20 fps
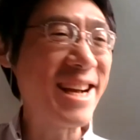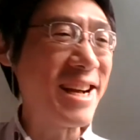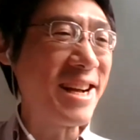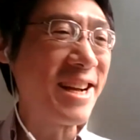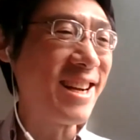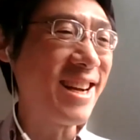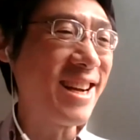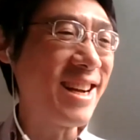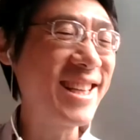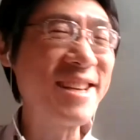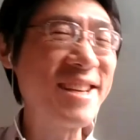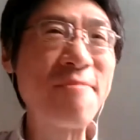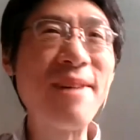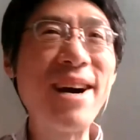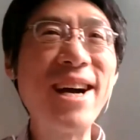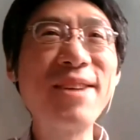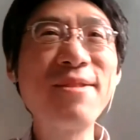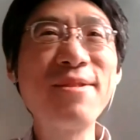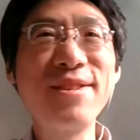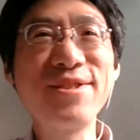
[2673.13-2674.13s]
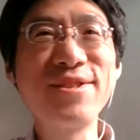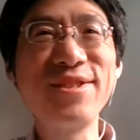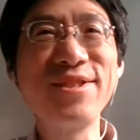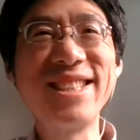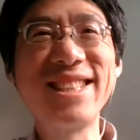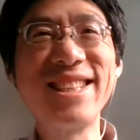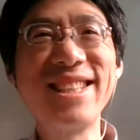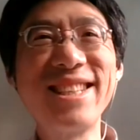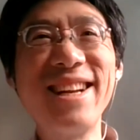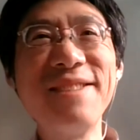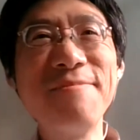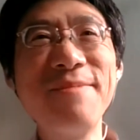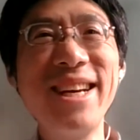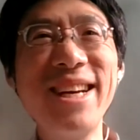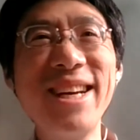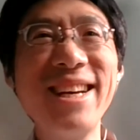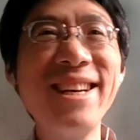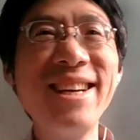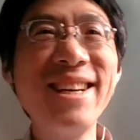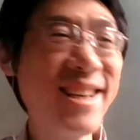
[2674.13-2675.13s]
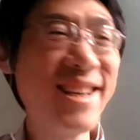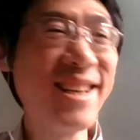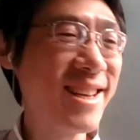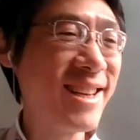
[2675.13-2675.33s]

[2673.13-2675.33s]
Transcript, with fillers: Uh, I think my question is going to be